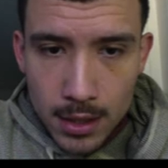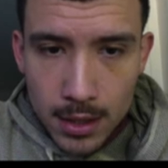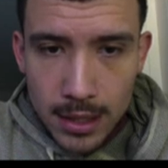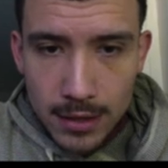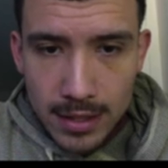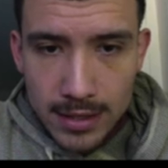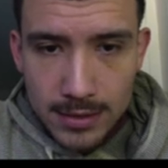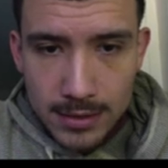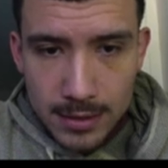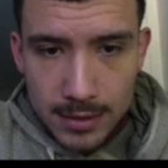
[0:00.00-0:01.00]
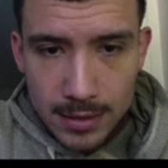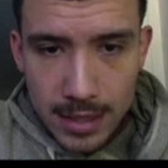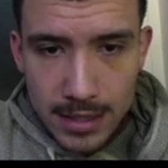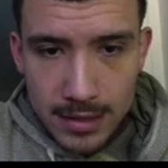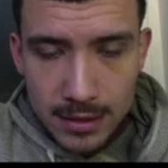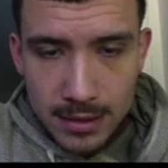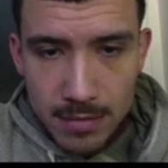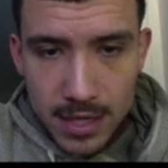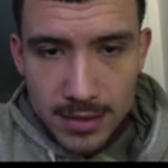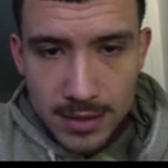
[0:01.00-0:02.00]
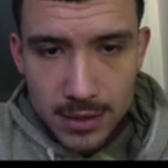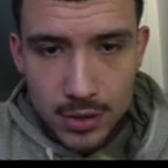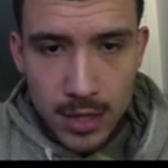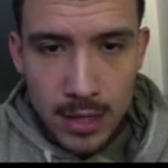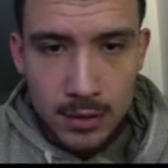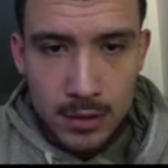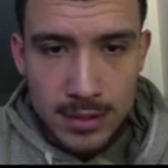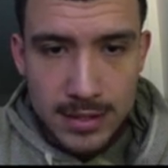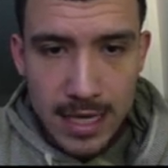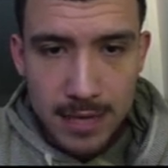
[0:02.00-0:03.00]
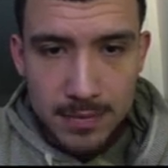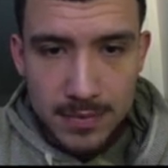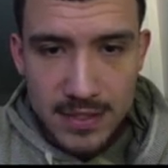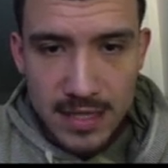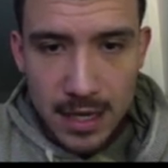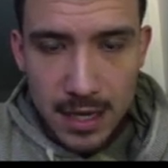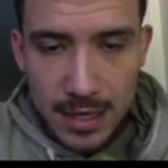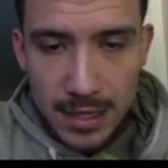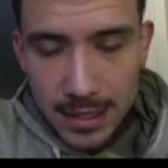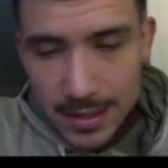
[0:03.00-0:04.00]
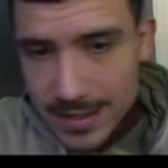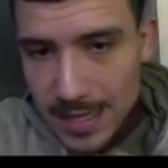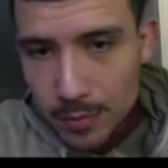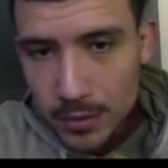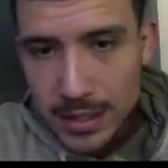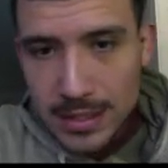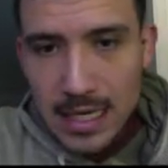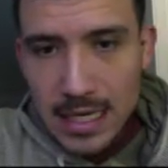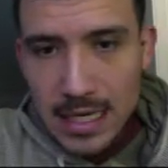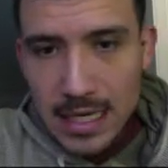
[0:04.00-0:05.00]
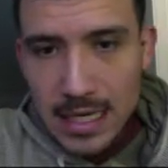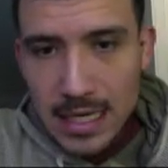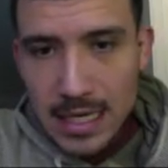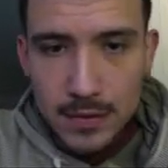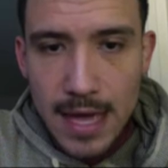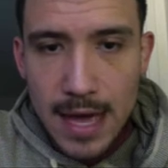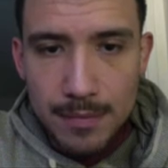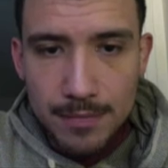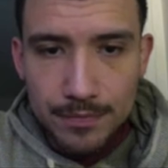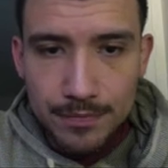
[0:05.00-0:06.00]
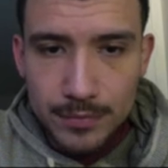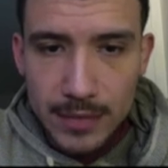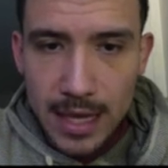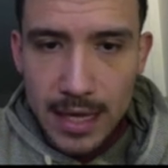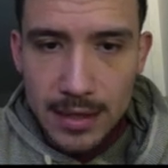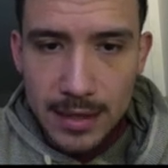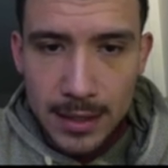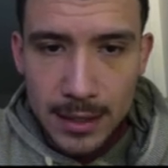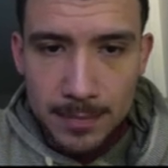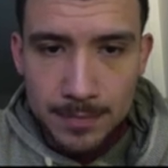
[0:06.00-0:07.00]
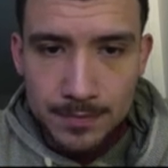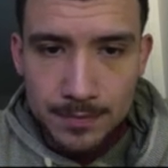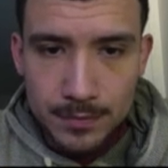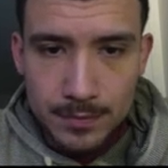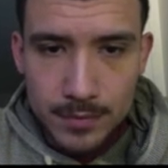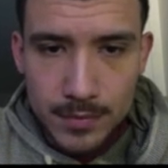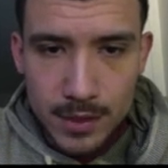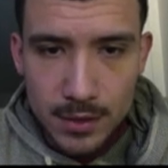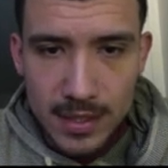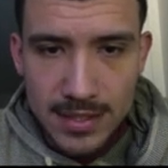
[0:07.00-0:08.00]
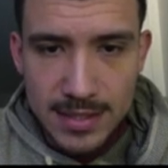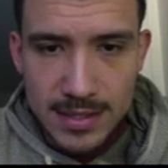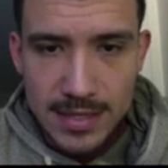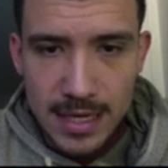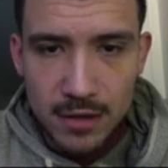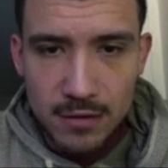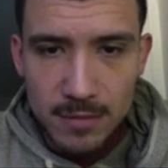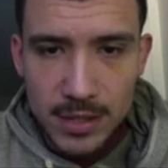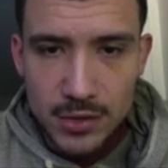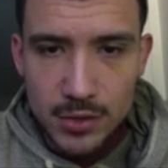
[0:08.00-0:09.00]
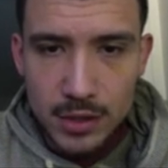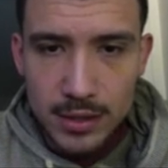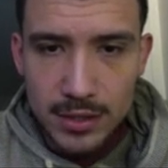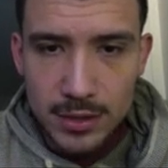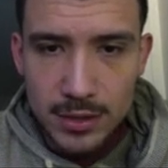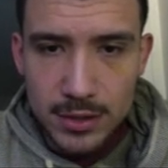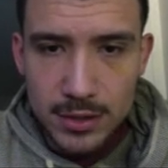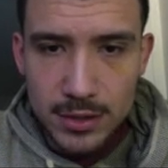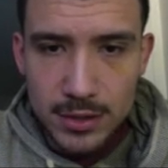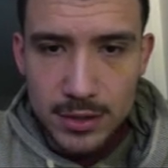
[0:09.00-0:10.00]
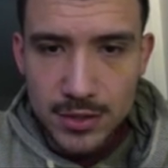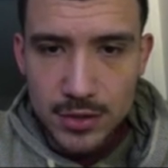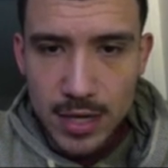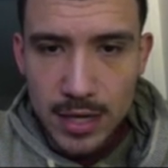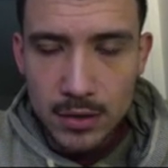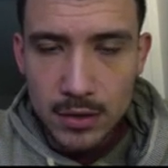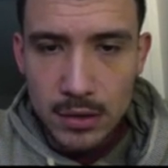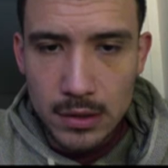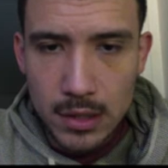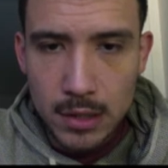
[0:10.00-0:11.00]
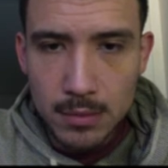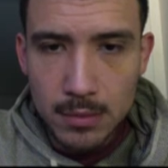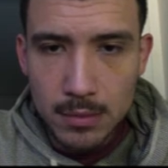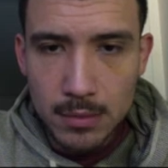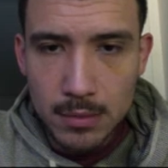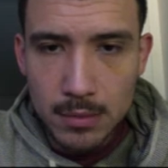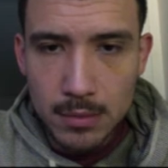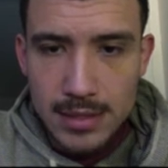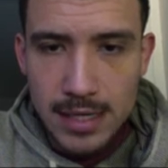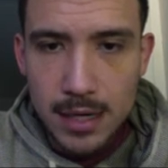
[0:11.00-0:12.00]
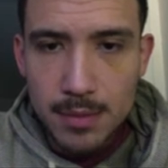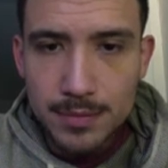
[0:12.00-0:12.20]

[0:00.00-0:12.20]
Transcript: Here I didn't I didn't commit to this triangle escape. Uh, I needed to step really deep, and I didn't do that. And um, the rest is a tale of me struggling to escape this triangle armbar setup.